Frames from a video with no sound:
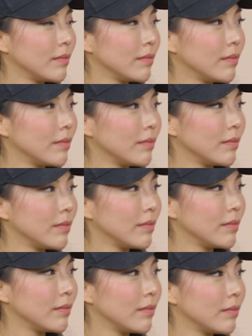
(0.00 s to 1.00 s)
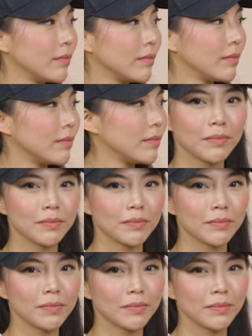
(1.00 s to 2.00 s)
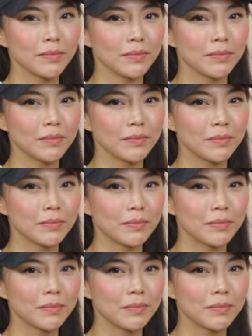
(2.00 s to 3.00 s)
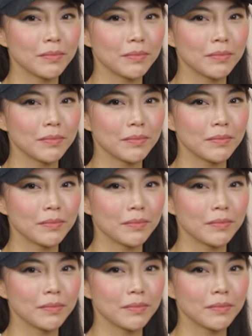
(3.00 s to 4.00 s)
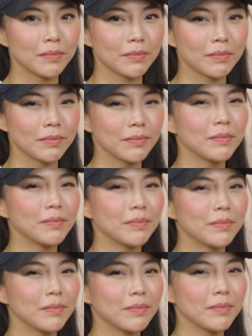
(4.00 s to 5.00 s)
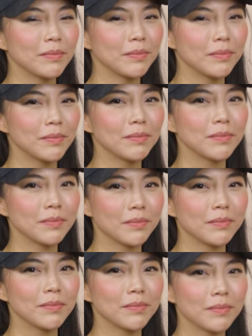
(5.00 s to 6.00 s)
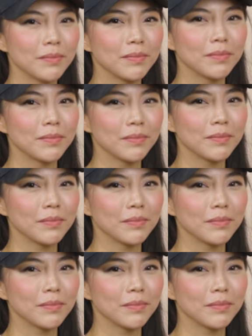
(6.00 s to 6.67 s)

The person shown says nothing.